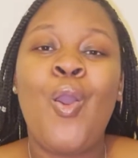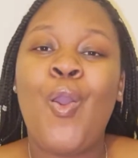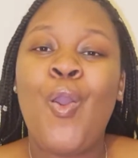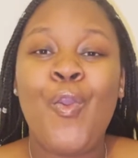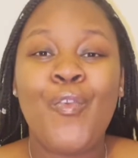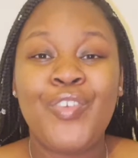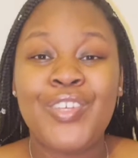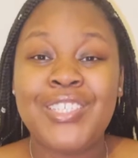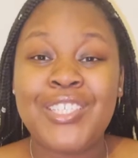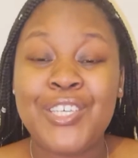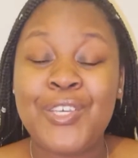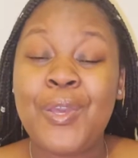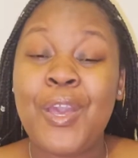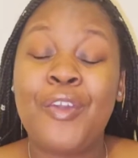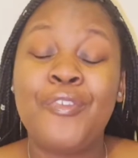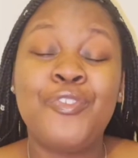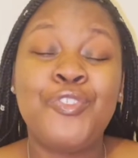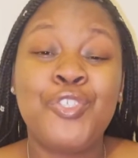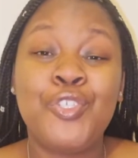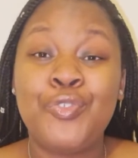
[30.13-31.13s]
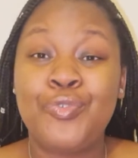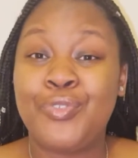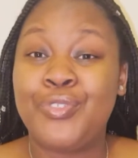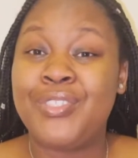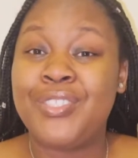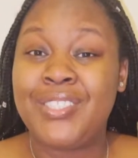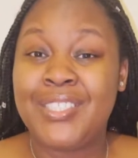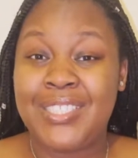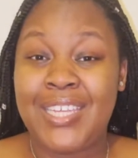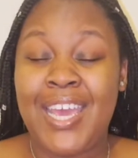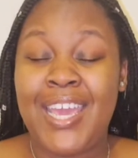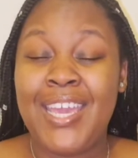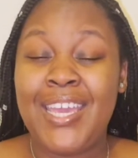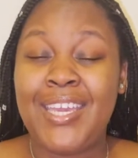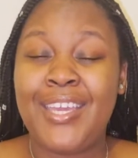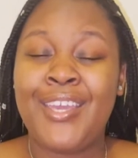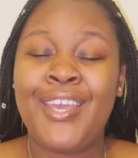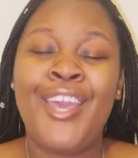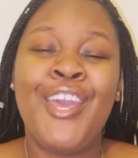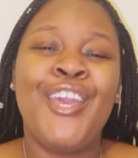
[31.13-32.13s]
Obviously, you have two routes to take.
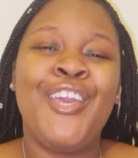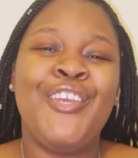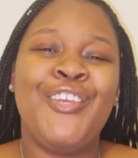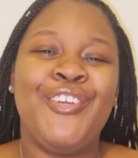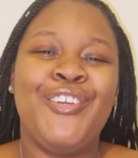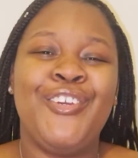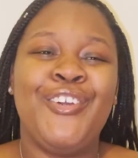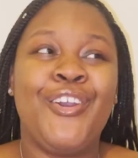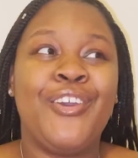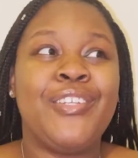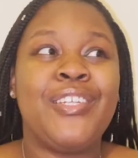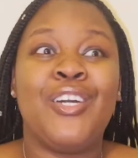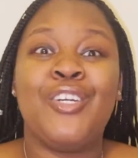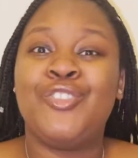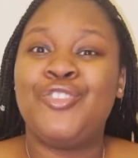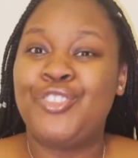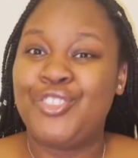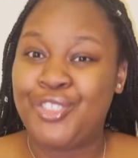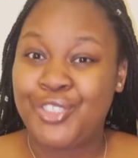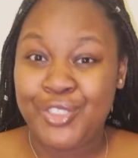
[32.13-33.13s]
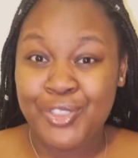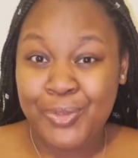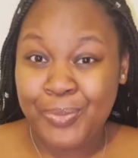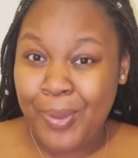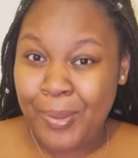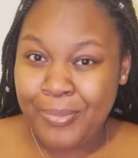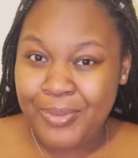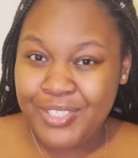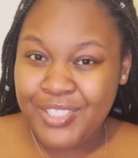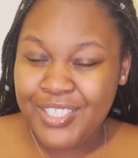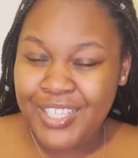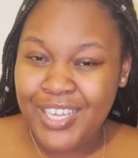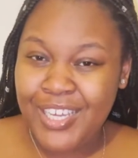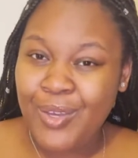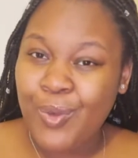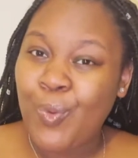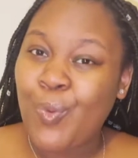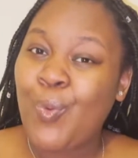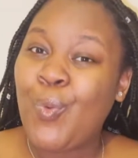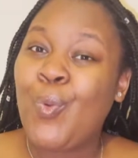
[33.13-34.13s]
You can go down traditional
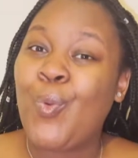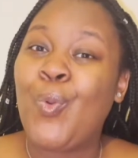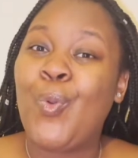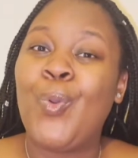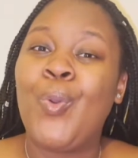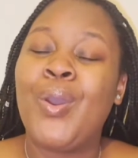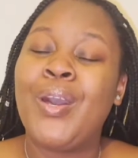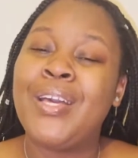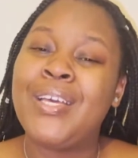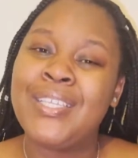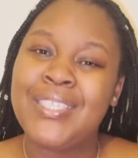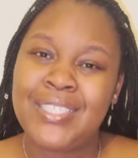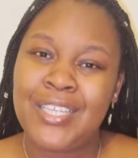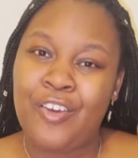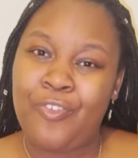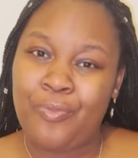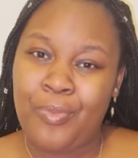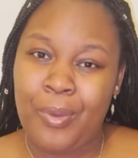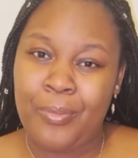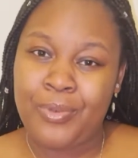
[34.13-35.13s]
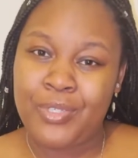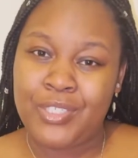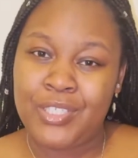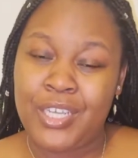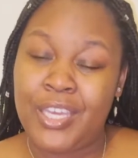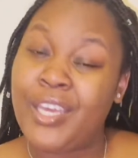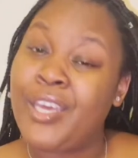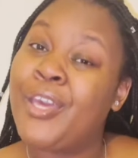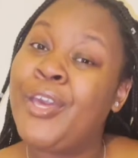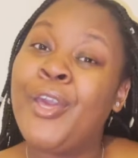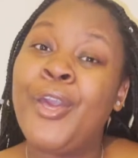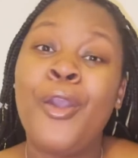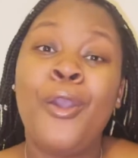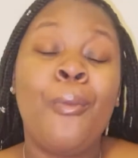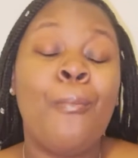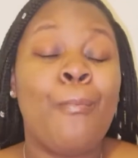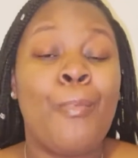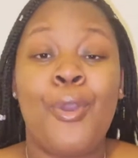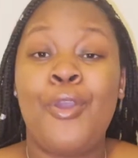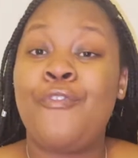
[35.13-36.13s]
publishing or self-publishing.
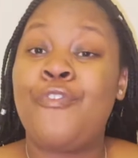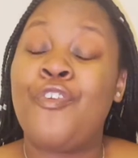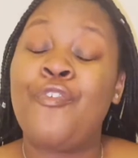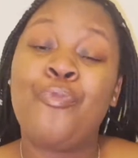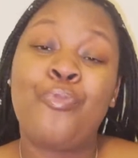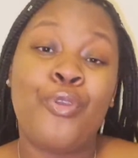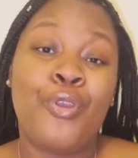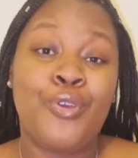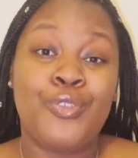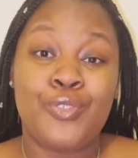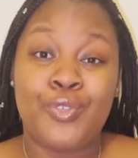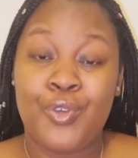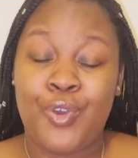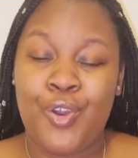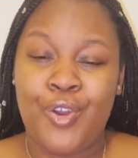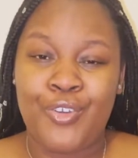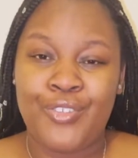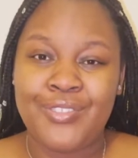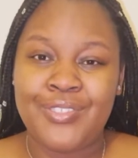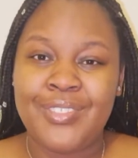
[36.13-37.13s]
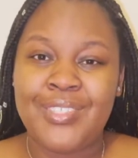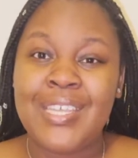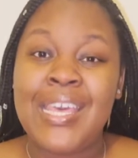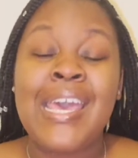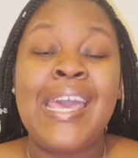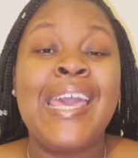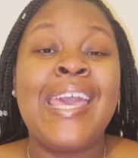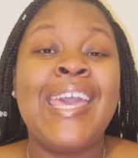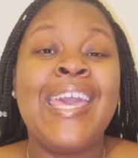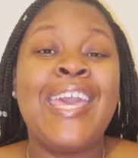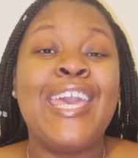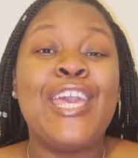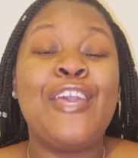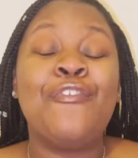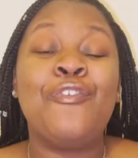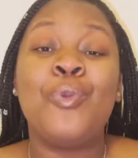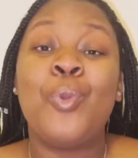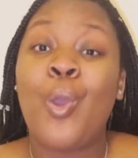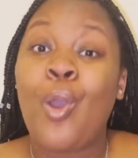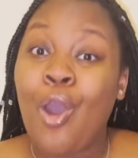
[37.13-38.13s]
Both have pros and cons.
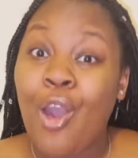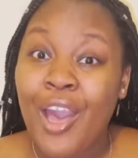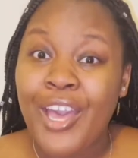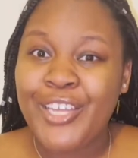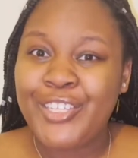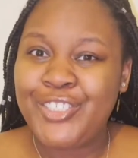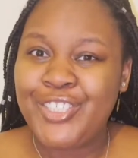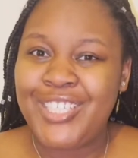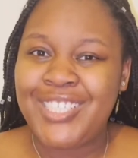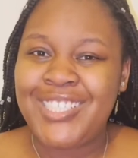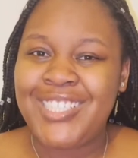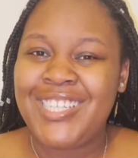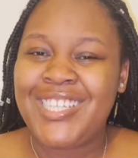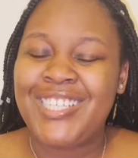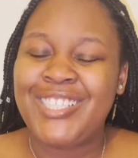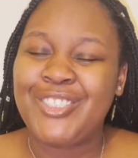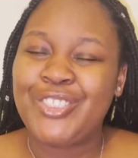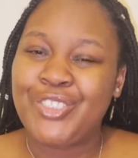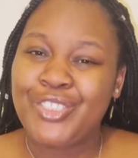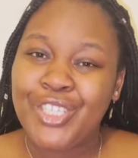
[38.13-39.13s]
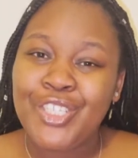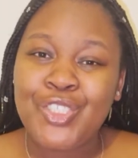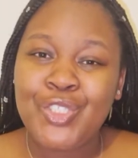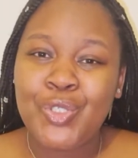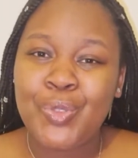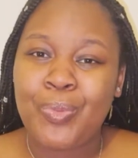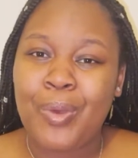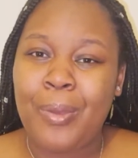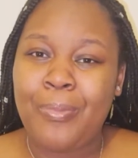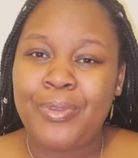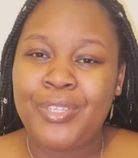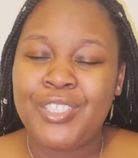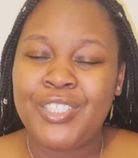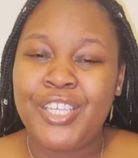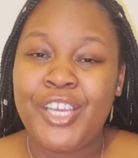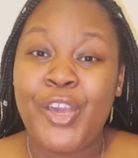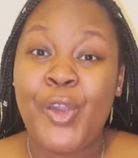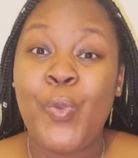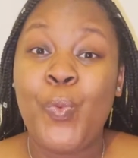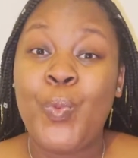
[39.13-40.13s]
If you are interested in traditional
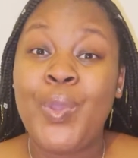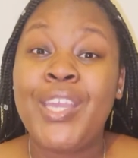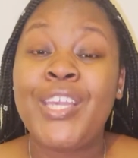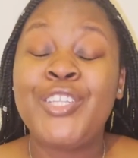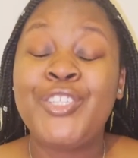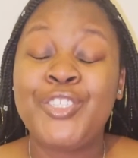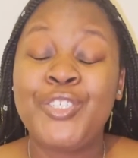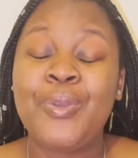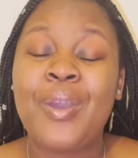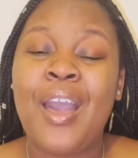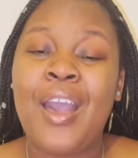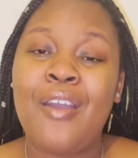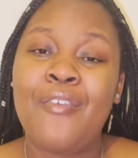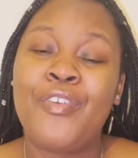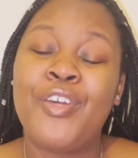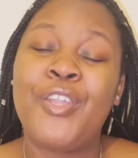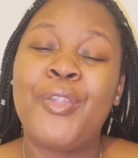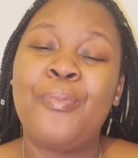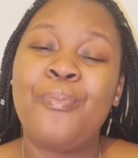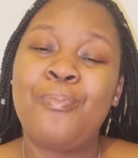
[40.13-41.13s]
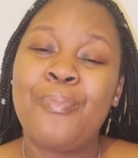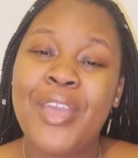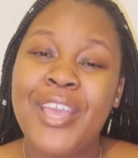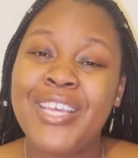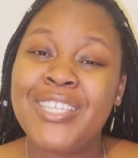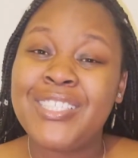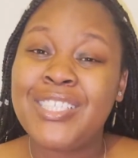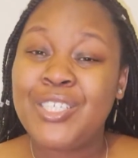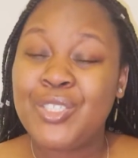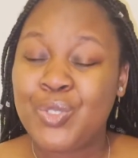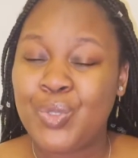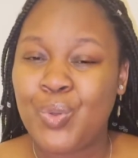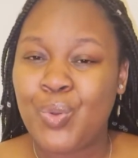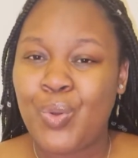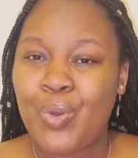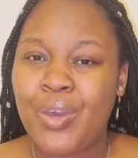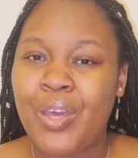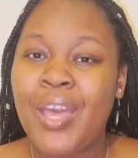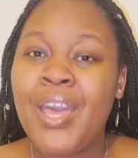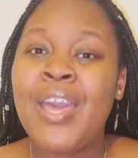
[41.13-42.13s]
publishing, we do have an amazing
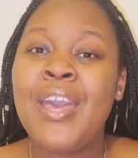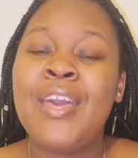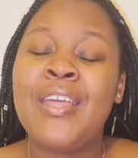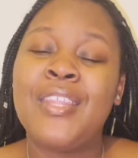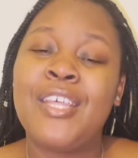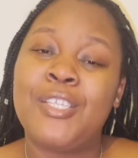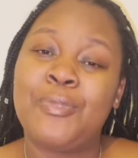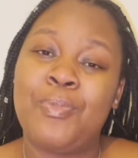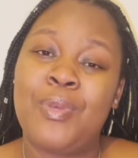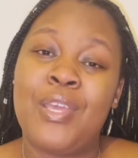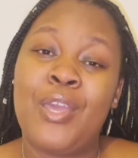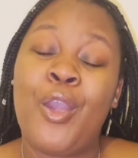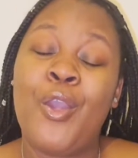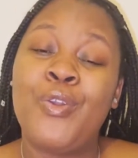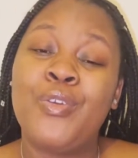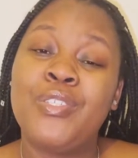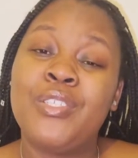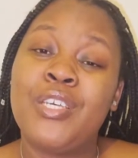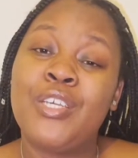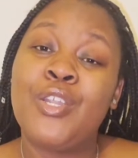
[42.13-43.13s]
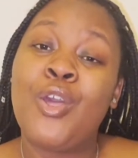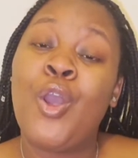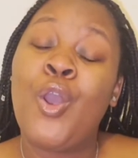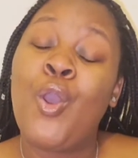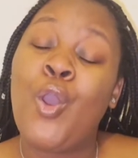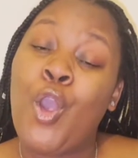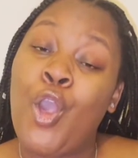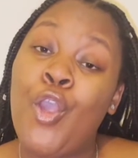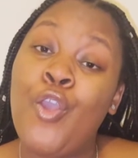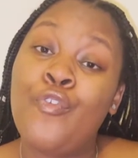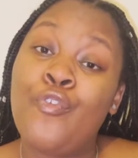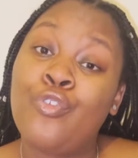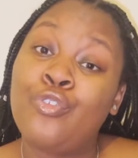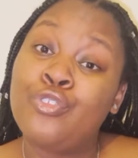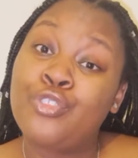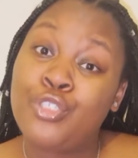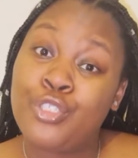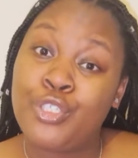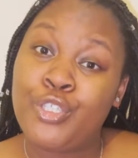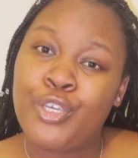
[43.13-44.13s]
talk that's being hosted over
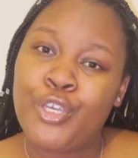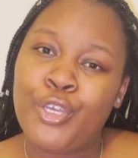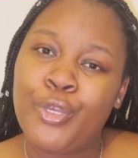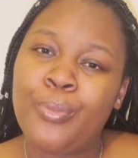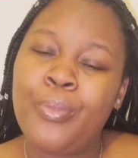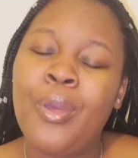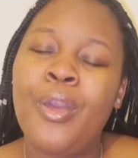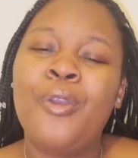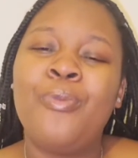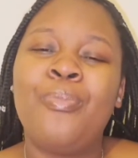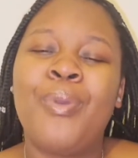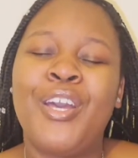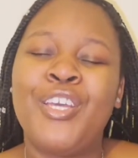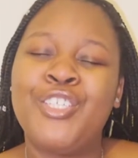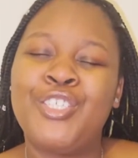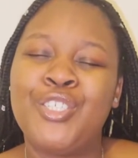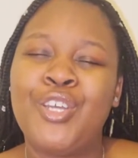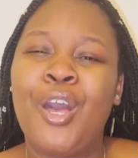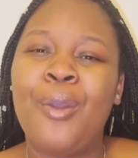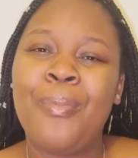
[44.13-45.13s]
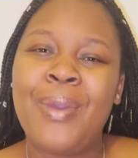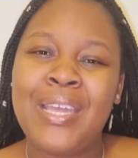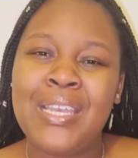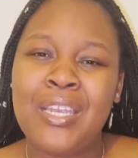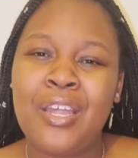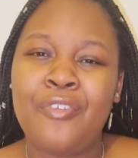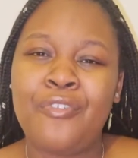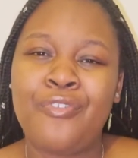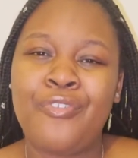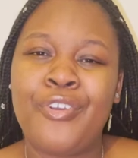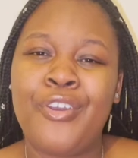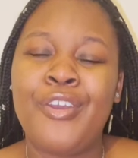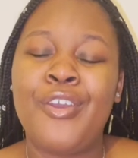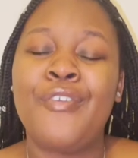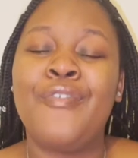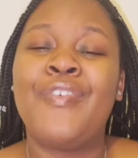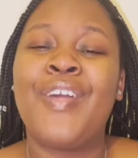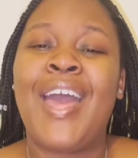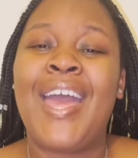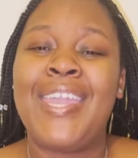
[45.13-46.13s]
on Zoom by Charmaine
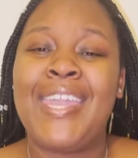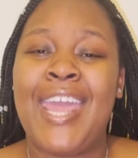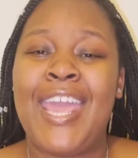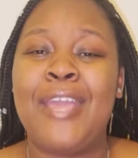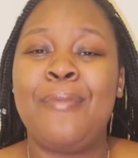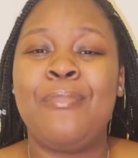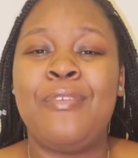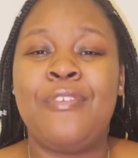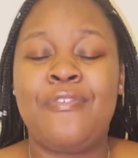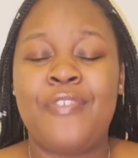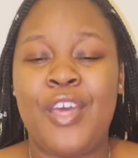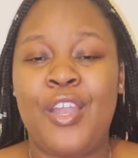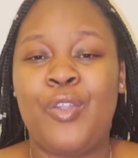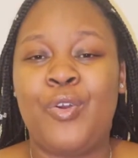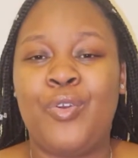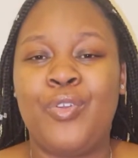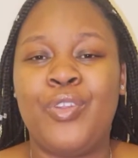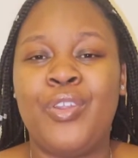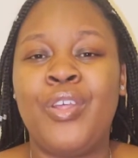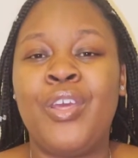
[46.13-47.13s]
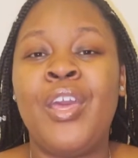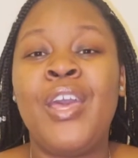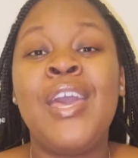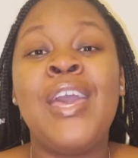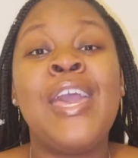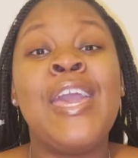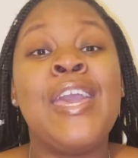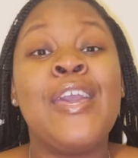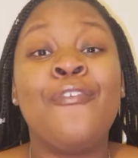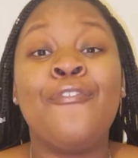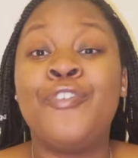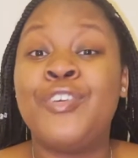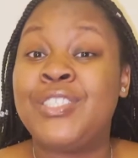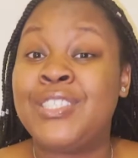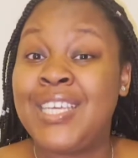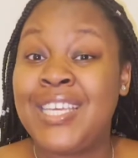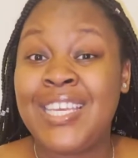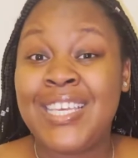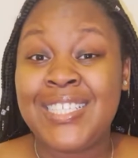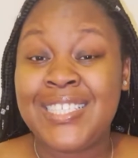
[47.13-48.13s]
Lovegrove and Amy Fellon. For
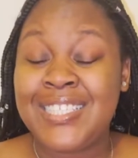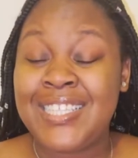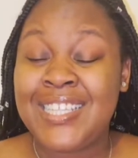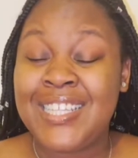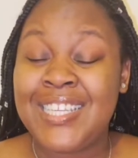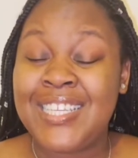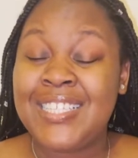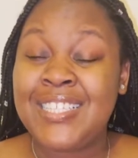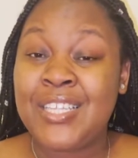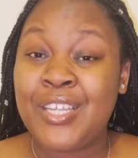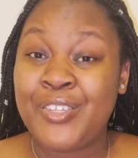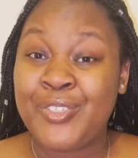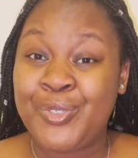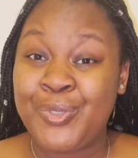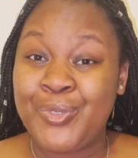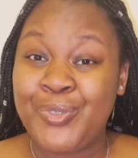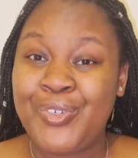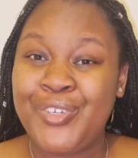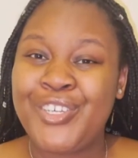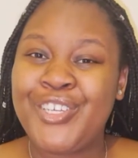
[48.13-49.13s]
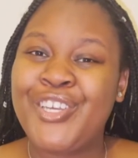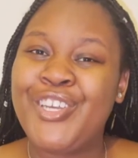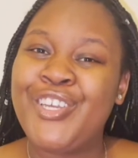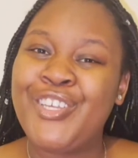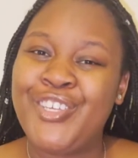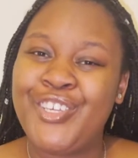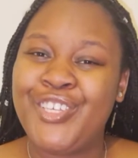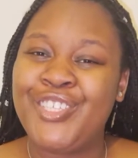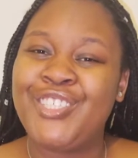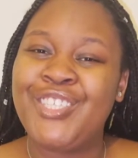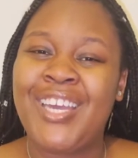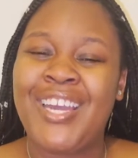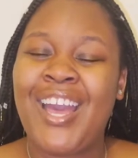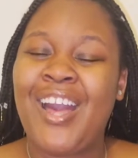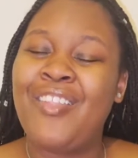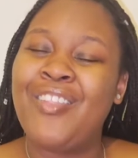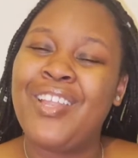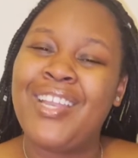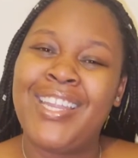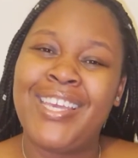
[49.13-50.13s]
tickets to this talk, you can check
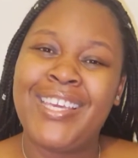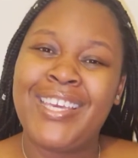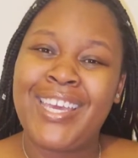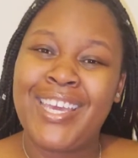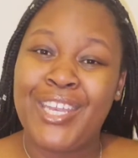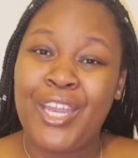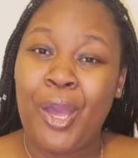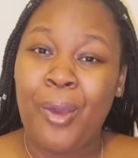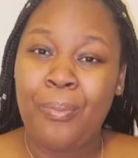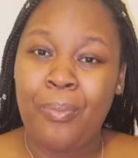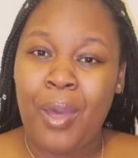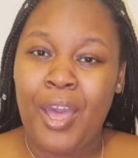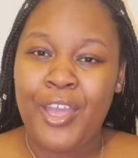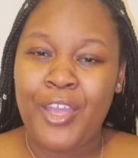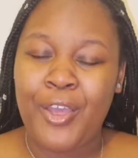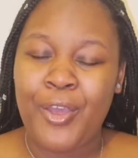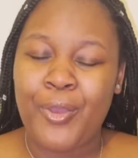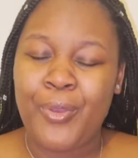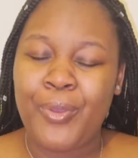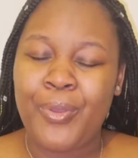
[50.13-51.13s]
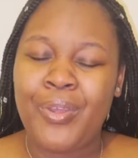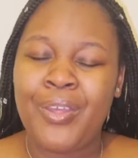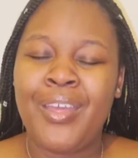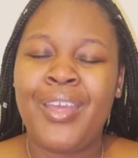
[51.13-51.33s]
out the link in our bio.